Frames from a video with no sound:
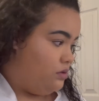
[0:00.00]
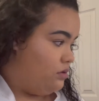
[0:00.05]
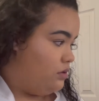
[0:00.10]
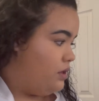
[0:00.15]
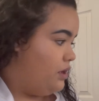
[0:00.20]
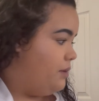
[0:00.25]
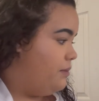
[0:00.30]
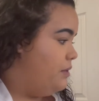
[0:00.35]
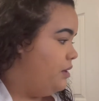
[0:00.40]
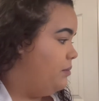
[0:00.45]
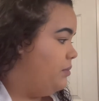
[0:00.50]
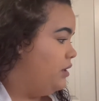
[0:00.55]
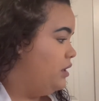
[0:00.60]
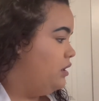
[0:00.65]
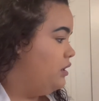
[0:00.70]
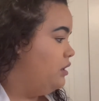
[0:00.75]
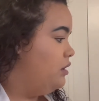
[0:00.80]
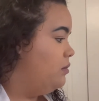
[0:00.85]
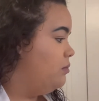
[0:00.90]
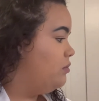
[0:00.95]
I'm gonna put a
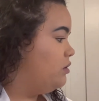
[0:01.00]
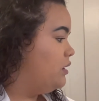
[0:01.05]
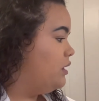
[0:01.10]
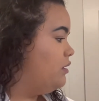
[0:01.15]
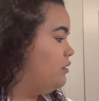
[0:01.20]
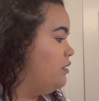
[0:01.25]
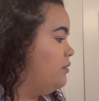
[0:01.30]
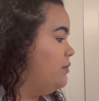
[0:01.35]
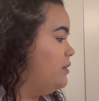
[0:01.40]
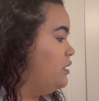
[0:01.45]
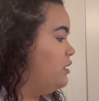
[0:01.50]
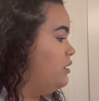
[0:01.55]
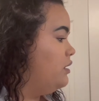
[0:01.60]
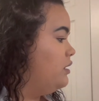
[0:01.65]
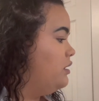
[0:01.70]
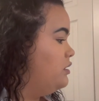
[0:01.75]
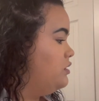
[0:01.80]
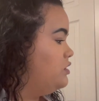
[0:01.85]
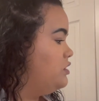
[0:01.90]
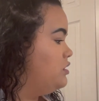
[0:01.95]
little brown on my
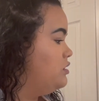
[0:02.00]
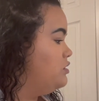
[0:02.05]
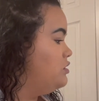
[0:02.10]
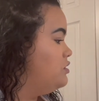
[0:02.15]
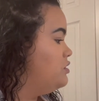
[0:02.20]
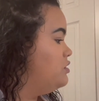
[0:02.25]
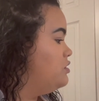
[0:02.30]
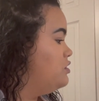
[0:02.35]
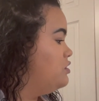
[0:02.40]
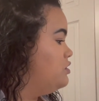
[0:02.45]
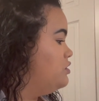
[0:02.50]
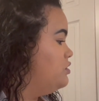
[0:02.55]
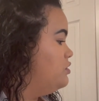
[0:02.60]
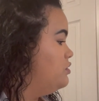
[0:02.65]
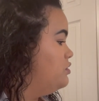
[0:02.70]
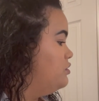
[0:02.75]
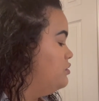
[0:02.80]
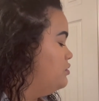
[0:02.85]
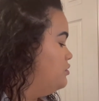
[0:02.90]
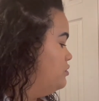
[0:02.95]
lid just
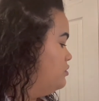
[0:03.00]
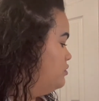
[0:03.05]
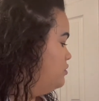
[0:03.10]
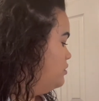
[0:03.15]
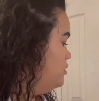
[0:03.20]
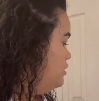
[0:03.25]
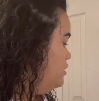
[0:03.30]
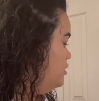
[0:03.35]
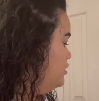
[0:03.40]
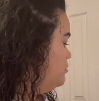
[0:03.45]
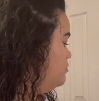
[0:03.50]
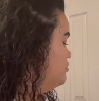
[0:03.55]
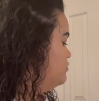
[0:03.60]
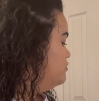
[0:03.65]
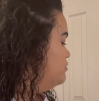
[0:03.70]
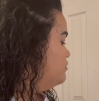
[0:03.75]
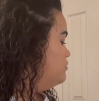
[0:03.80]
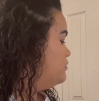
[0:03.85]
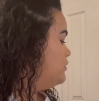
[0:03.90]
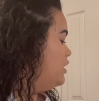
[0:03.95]
to
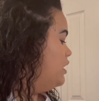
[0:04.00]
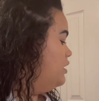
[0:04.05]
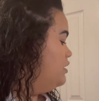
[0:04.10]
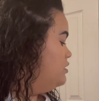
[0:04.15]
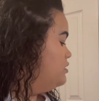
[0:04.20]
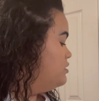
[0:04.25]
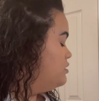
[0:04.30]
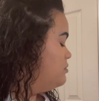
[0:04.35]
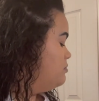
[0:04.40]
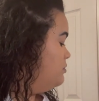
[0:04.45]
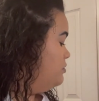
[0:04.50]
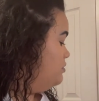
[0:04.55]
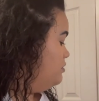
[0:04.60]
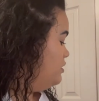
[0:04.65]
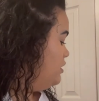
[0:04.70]
kind of smooth